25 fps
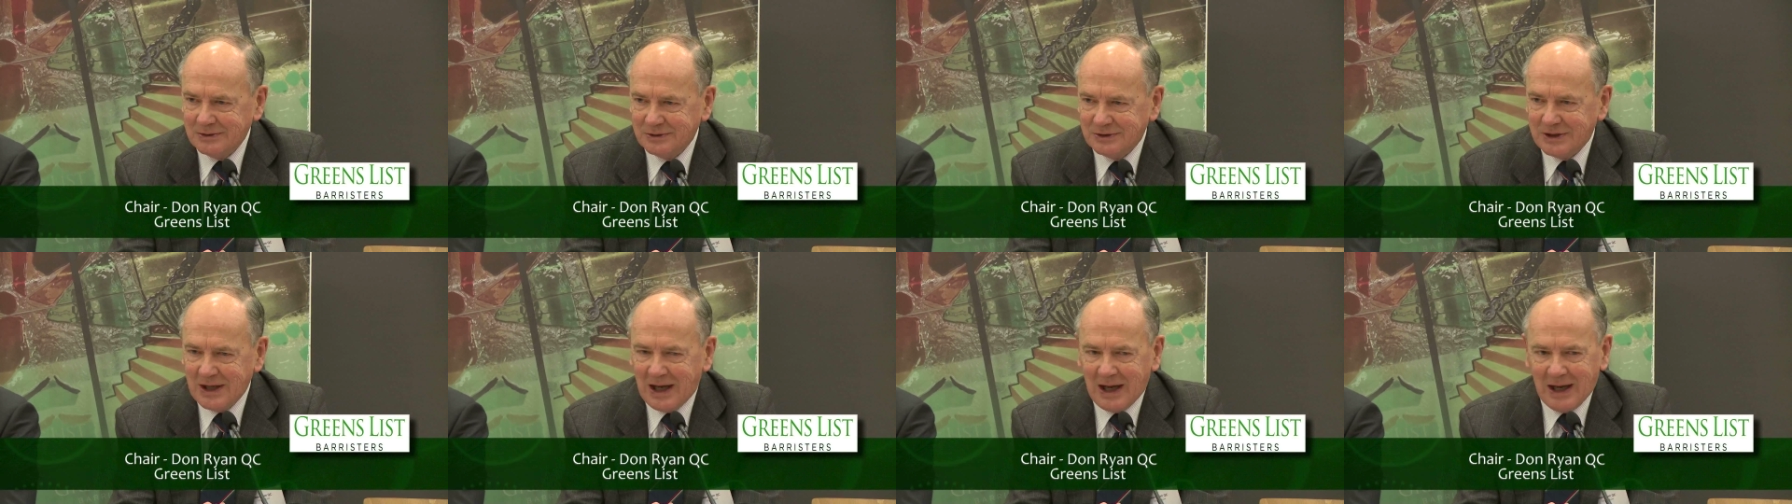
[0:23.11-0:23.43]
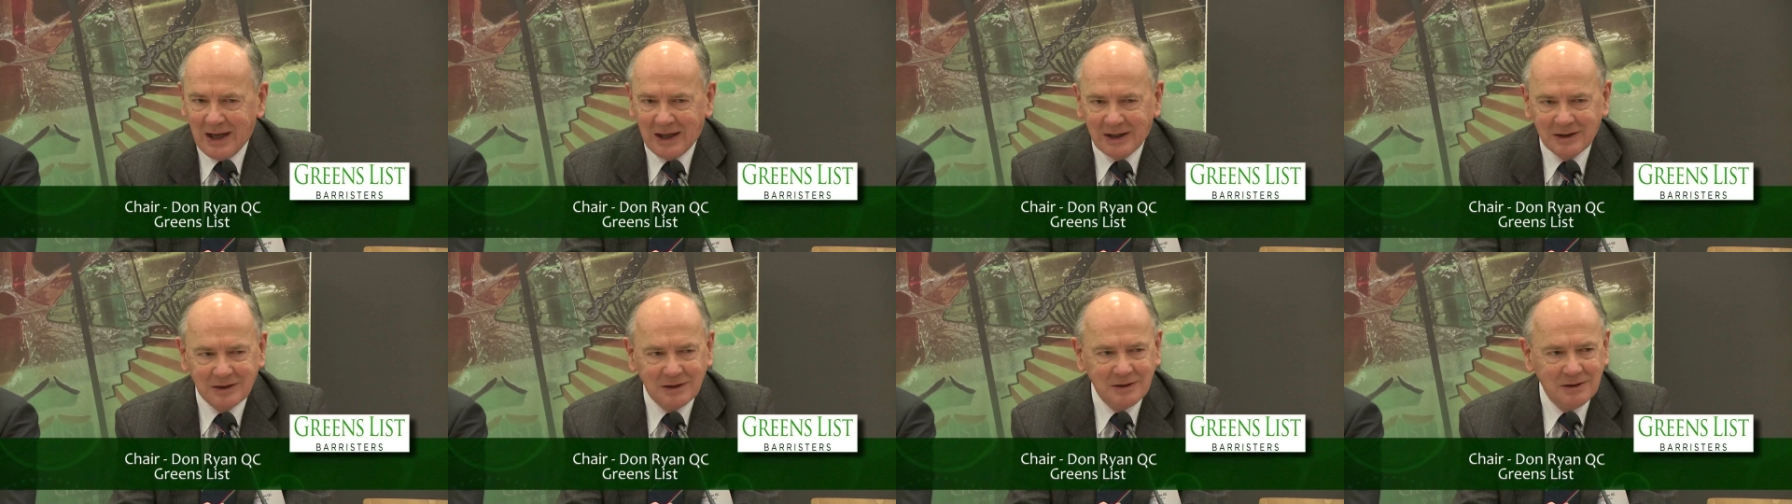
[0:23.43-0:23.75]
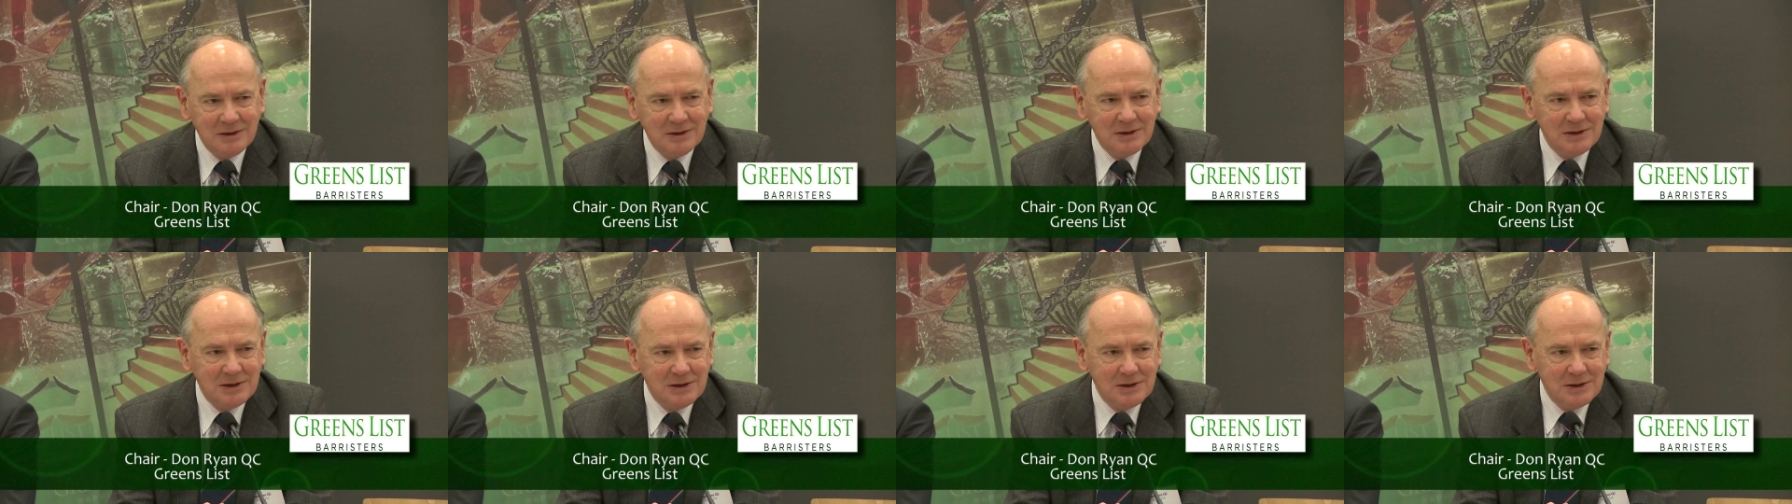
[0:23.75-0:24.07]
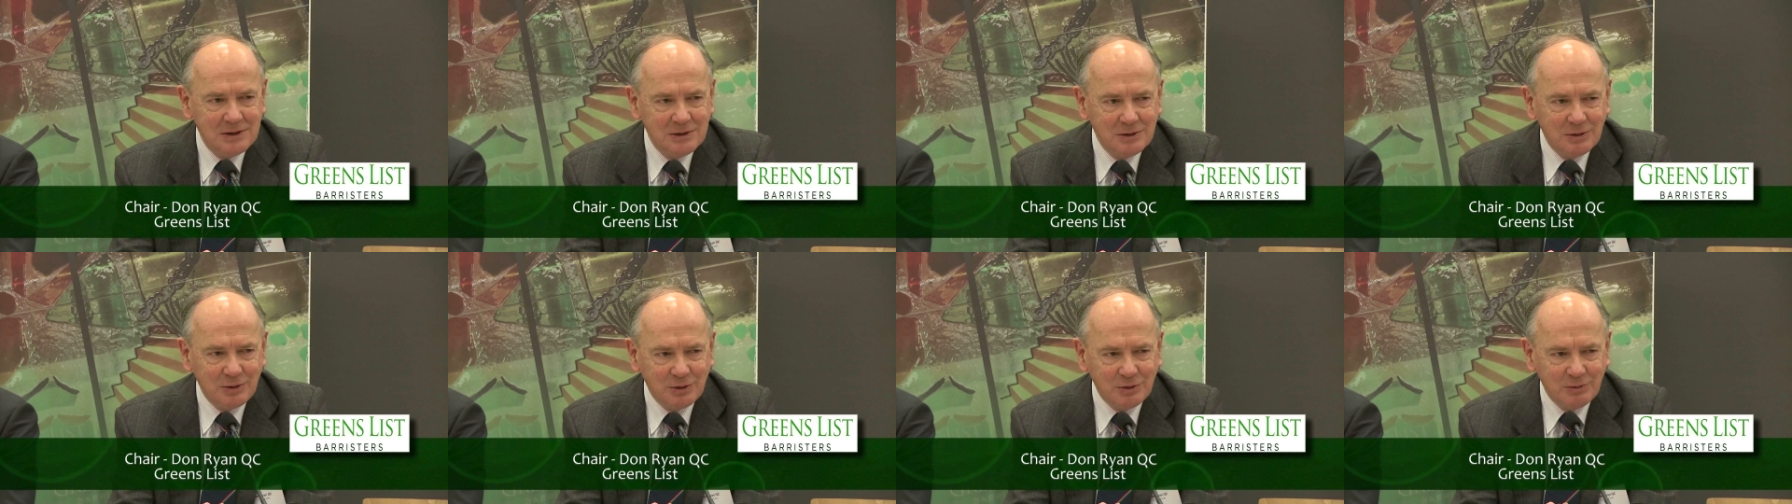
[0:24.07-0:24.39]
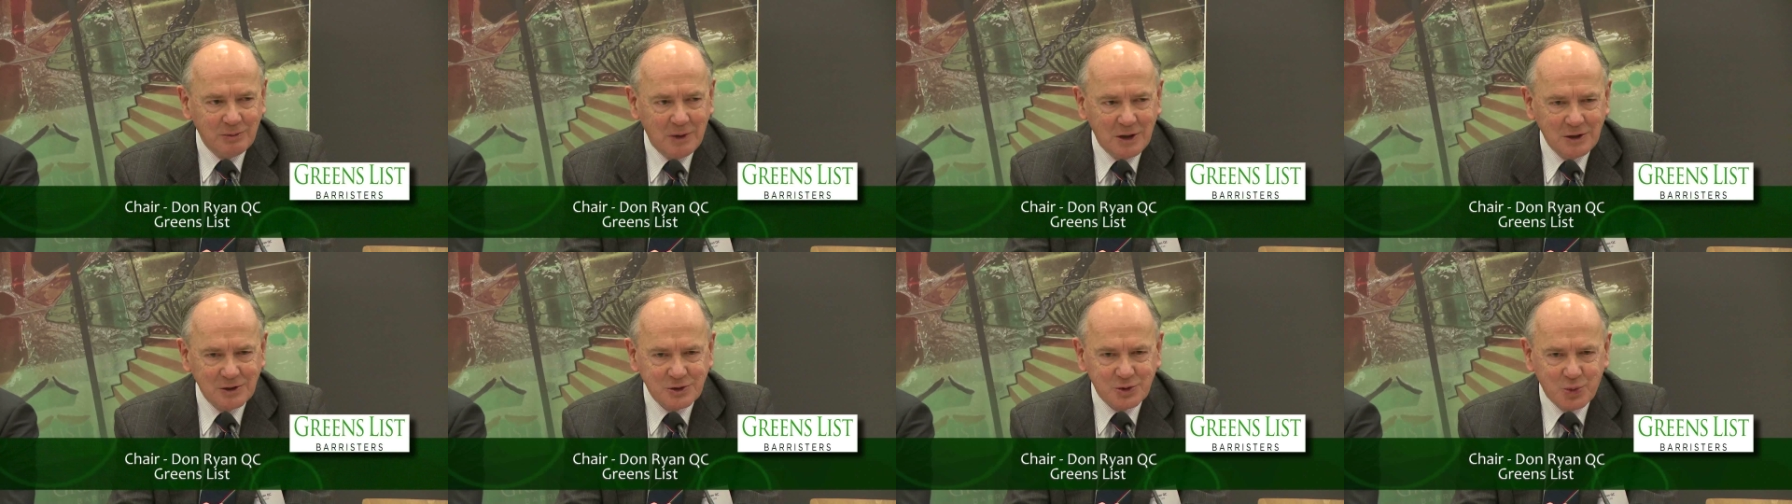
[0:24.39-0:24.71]
dark,
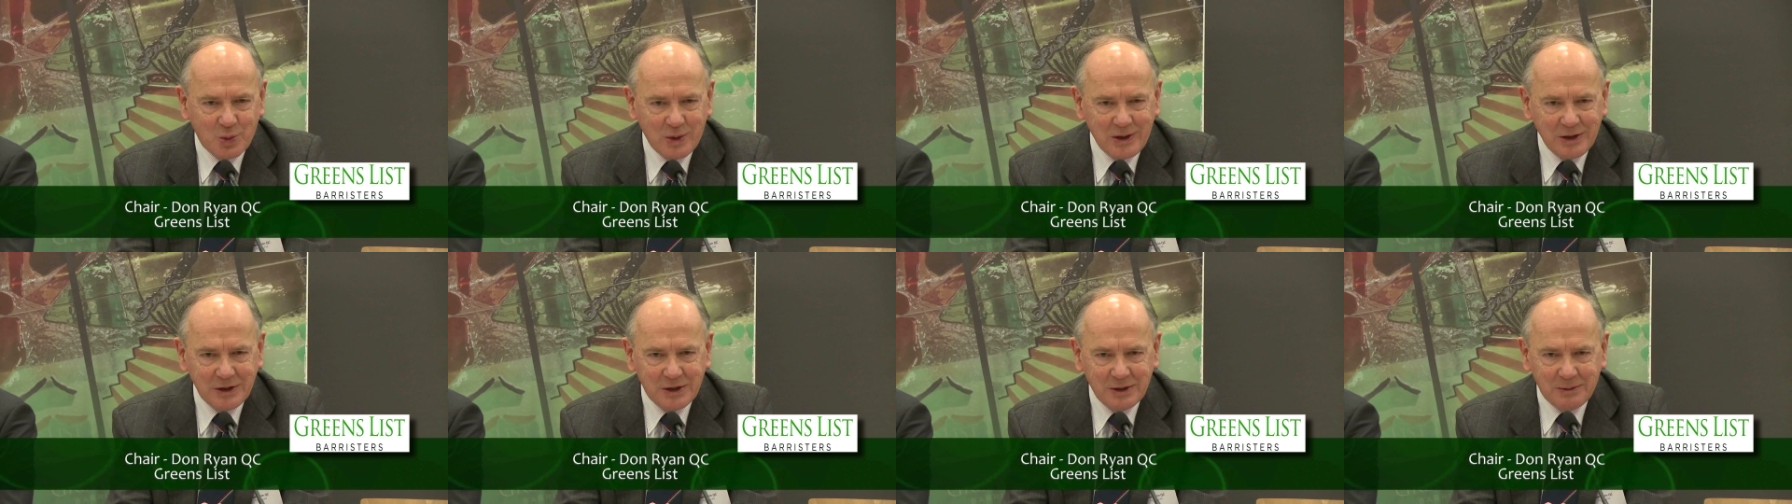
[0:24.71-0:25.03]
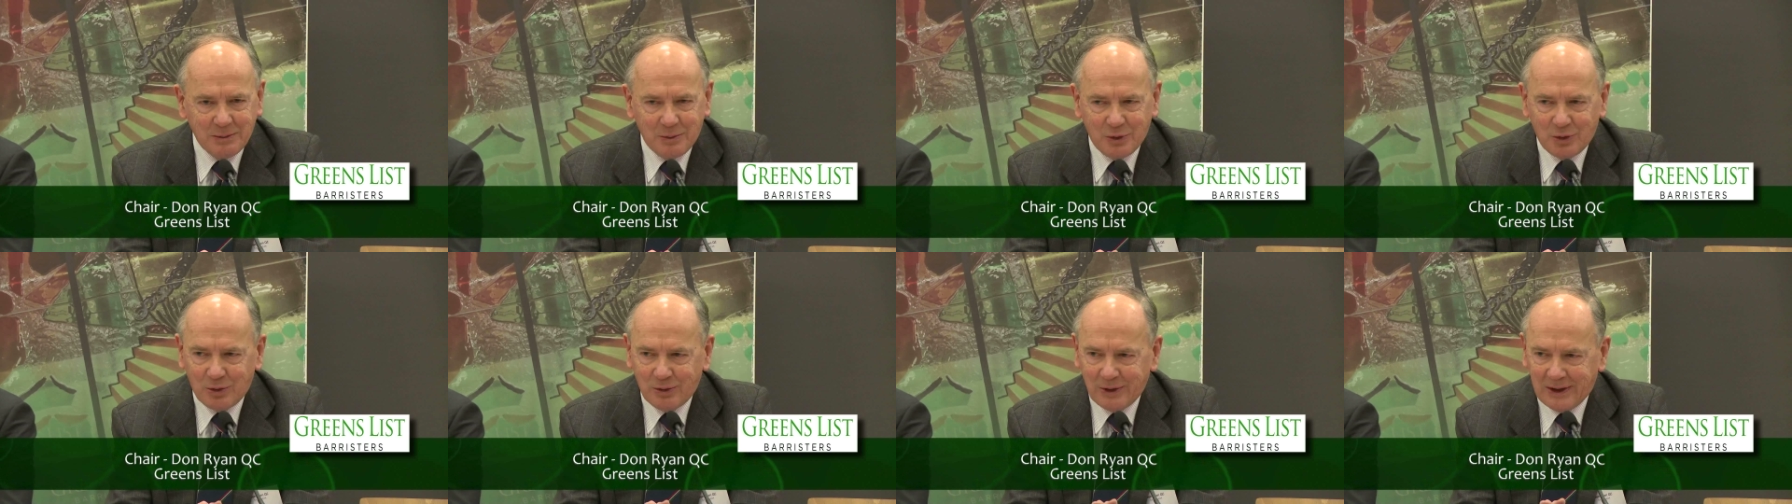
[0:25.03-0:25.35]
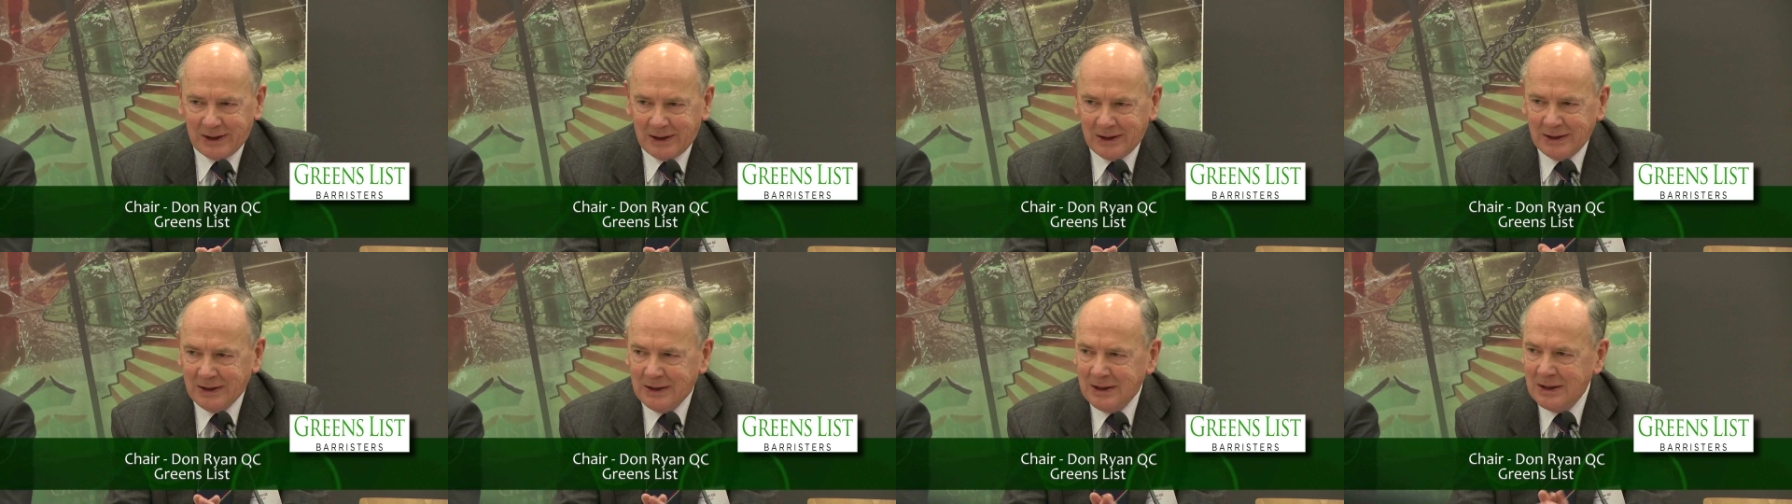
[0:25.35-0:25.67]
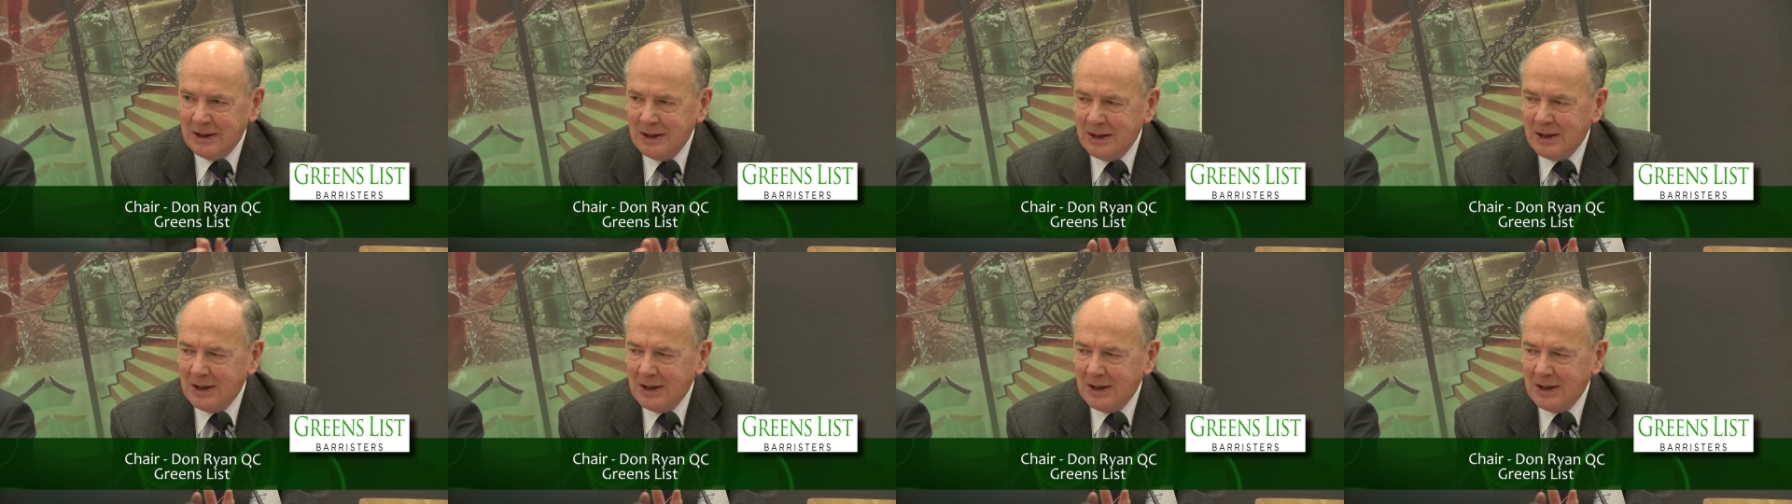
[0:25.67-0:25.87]
almost winter morning.